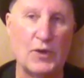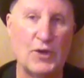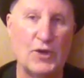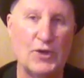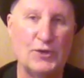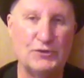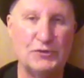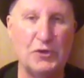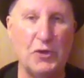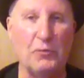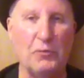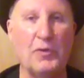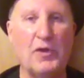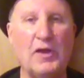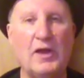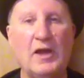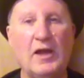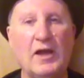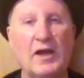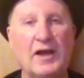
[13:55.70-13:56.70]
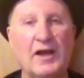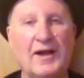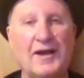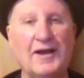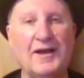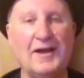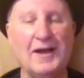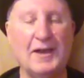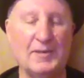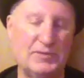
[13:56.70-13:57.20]
So
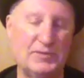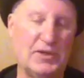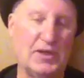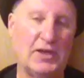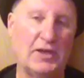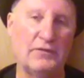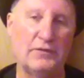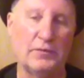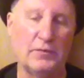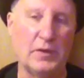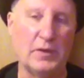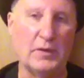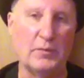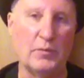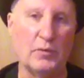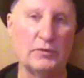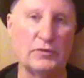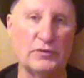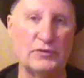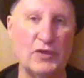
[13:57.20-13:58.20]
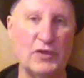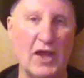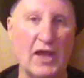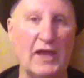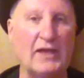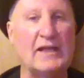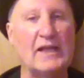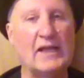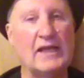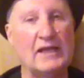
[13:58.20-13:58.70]
I'm Tinny from Mini Bull
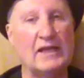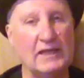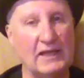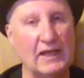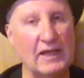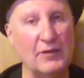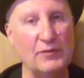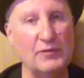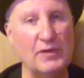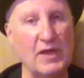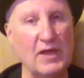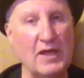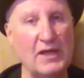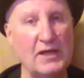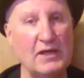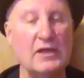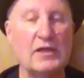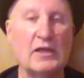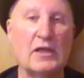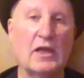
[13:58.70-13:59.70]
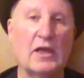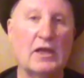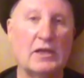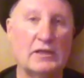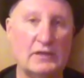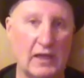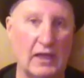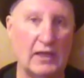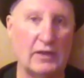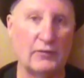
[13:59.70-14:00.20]
Design. Get out and hike,
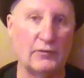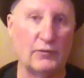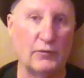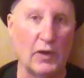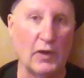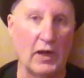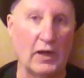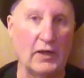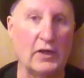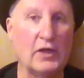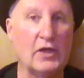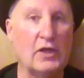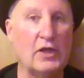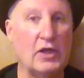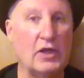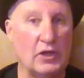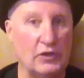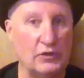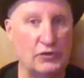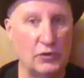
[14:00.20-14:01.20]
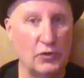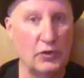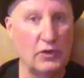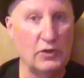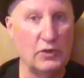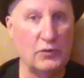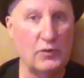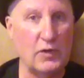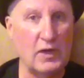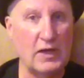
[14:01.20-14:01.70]
take a friend, enjoy
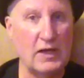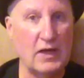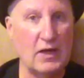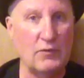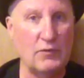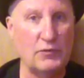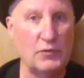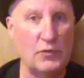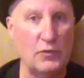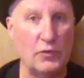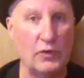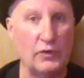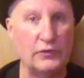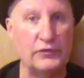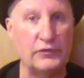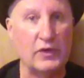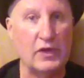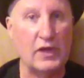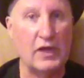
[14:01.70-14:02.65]
the great outdoors,